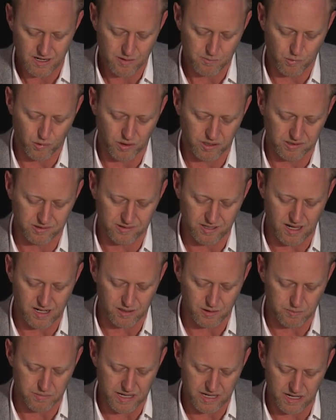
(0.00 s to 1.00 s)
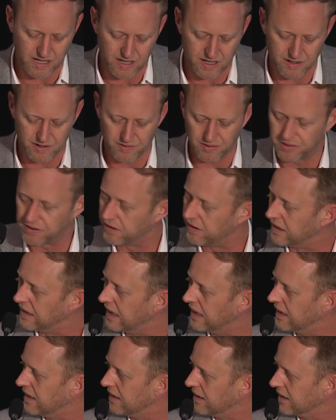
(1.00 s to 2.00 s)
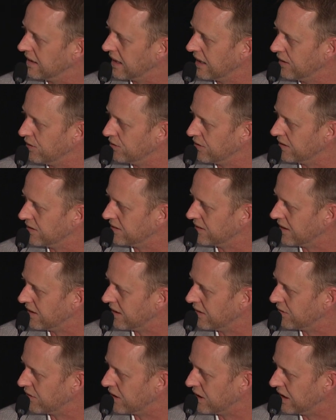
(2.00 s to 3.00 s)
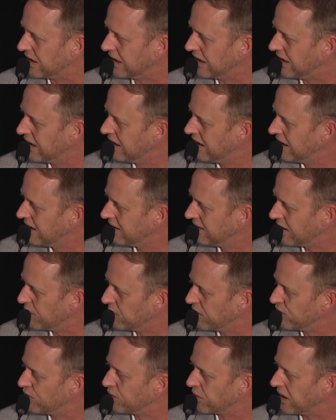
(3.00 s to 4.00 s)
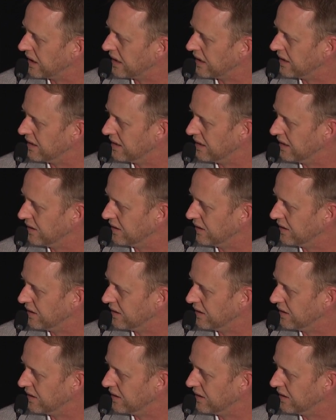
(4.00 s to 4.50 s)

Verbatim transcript: Maurice talked about 138 indications that they've already demonstrated,